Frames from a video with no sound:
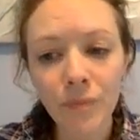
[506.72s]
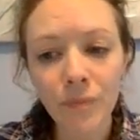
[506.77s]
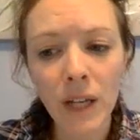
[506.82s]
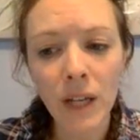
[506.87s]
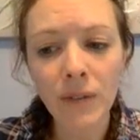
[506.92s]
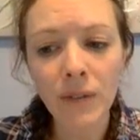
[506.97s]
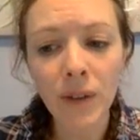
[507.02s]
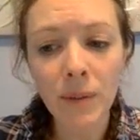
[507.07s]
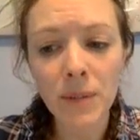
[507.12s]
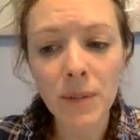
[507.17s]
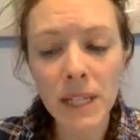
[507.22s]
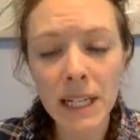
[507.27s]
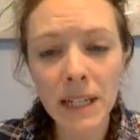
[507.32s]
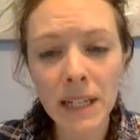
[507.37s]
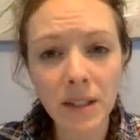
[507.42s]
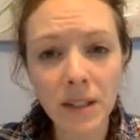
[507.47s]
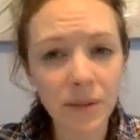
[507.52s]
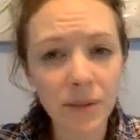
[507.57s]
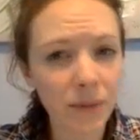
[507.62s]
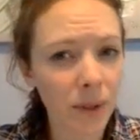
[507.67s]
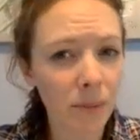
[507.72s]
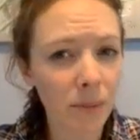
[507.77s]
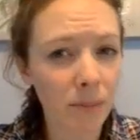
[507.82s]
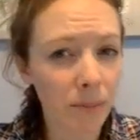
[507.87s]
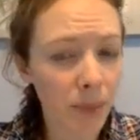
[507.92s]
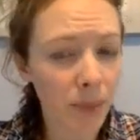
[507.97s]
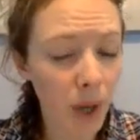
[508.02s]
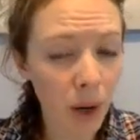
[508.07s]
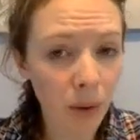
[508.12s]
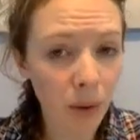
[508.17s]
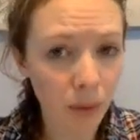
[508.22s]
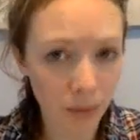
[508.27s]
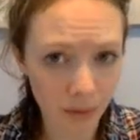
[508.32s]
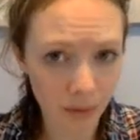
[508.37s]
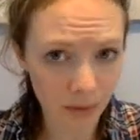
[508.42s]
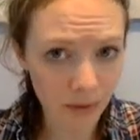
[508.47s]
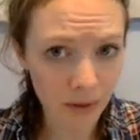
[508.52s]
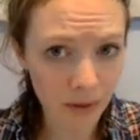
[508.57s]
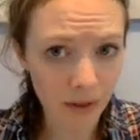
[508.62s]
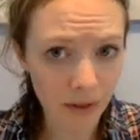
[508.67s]
if I'm seeing different
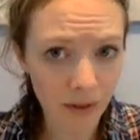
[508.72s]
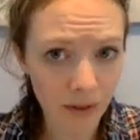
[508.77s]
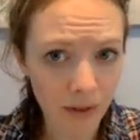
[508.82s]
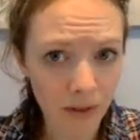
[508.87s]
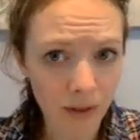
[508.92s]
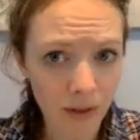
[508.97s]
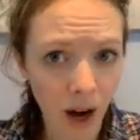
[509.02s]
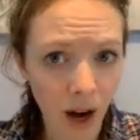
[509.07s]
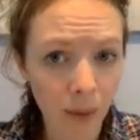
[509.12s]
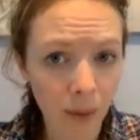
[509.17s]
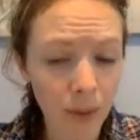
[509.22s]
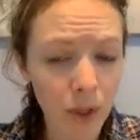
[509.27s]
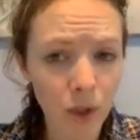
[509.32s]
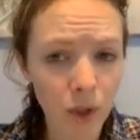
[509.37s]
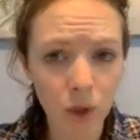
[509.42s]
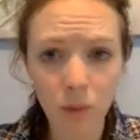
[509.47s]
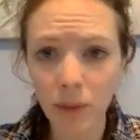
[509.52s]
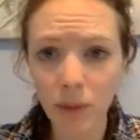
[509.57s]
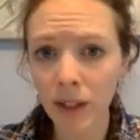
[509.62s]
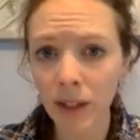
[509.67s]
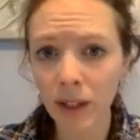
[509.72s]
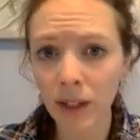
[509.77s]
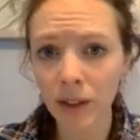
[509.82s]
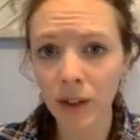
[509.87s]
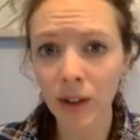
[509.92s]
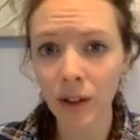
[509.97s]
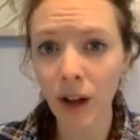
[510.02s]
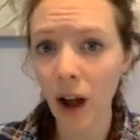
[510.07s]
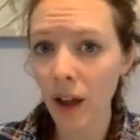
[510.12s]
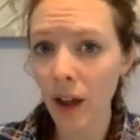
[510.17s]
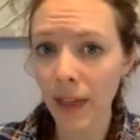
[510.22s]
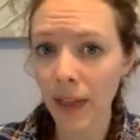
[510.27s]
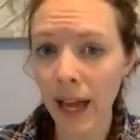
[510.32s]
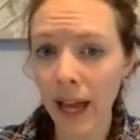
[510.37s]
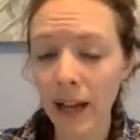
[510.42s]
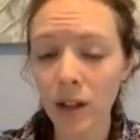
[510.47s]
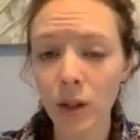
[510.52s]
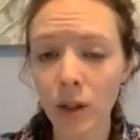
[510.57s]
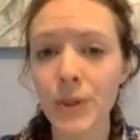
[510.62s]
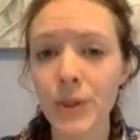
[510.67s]
bones, I'm assuming that they're not
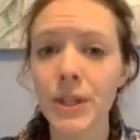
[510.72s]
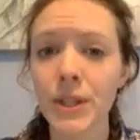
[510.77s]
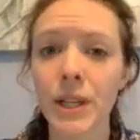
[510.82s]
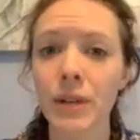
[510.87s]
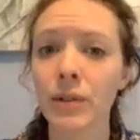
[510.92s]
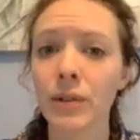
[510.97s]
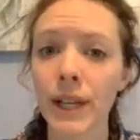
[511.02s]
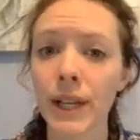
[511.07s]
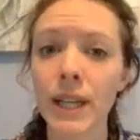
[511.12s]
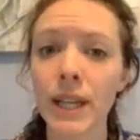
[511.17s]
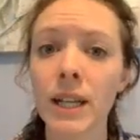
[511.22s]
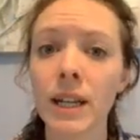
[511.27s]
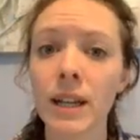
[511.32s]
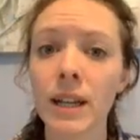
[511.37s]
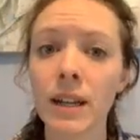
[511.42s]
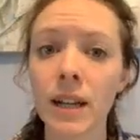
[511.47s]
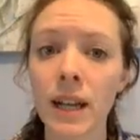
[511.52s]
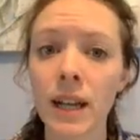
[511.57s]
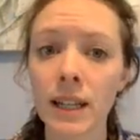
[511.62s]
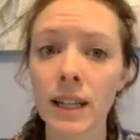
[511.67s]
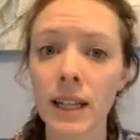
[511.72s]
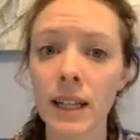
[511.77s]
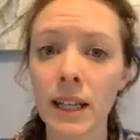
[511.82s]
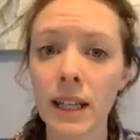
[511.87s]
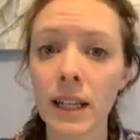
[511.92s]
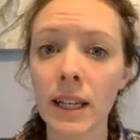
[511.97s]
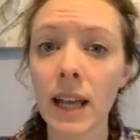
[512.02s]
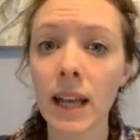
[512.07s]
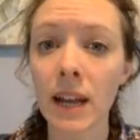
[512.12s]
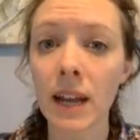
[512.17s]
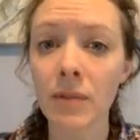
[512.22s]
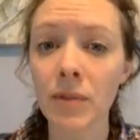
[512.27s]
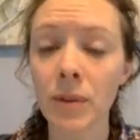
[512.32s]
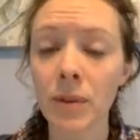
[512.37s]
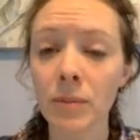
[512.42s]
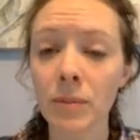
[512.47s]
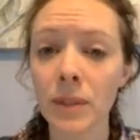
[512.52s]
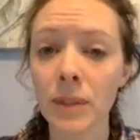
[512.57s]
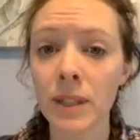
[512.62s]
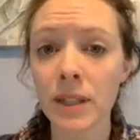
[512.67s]
that closely related and they came
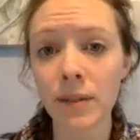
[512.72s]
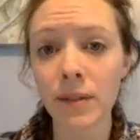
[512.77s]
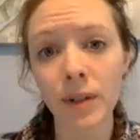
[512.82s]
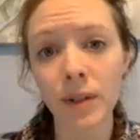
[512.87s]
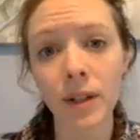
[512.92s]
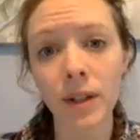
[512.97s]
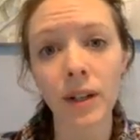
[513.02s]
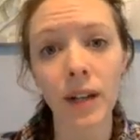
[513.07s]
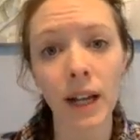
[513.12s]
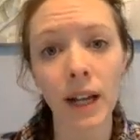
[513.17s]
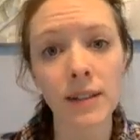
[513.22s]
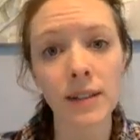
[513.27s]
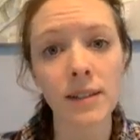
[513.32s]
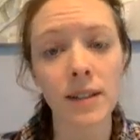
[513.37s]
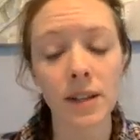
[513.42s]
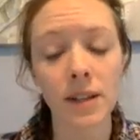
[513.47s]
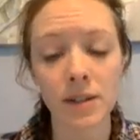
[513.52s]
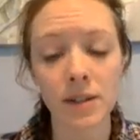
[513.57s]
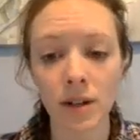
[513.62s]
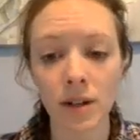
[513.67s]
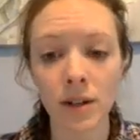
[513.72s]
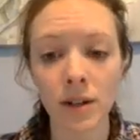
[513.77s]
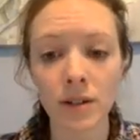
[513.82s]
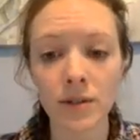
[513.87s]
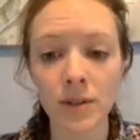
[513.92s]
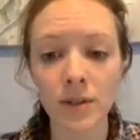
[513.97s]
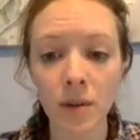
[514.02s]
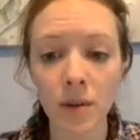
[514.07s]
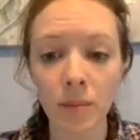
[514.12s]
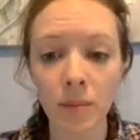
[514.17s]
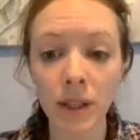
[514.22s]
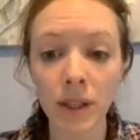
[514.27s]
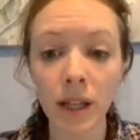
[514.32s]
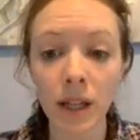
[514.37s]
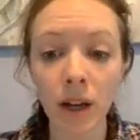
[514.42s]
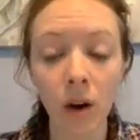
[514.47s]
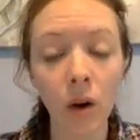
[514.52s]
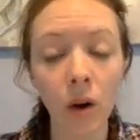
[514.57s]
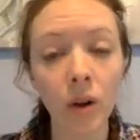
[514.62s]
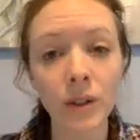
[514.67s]
from different ancestors, but they
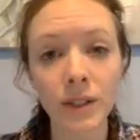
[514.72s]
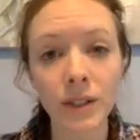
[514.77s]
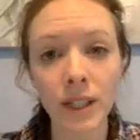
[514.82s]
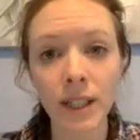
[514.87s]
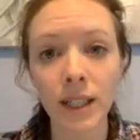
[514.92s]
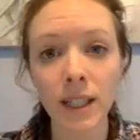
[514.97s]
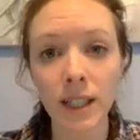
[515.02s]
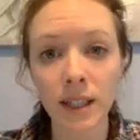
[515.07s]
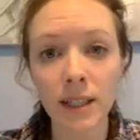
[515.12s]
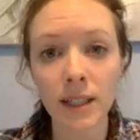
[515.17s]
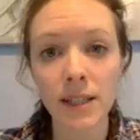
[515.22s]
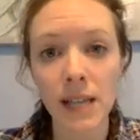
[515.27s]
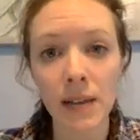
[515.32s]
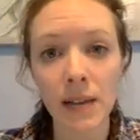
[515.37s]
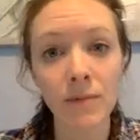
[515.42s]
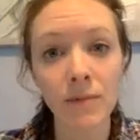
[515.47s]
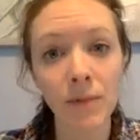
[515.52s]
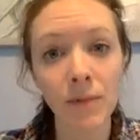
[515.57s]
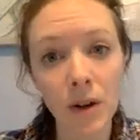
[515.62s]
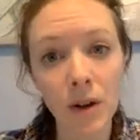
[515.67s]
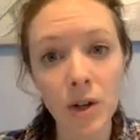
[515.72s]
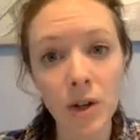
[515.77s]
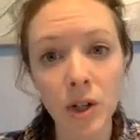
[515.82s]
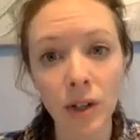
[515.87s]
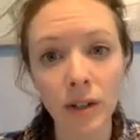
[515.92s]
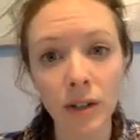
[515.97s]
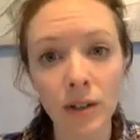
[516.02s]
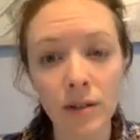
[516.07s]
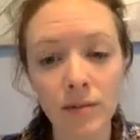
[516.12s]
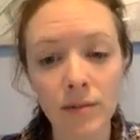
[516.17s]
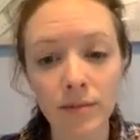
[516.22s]
all did get the same function.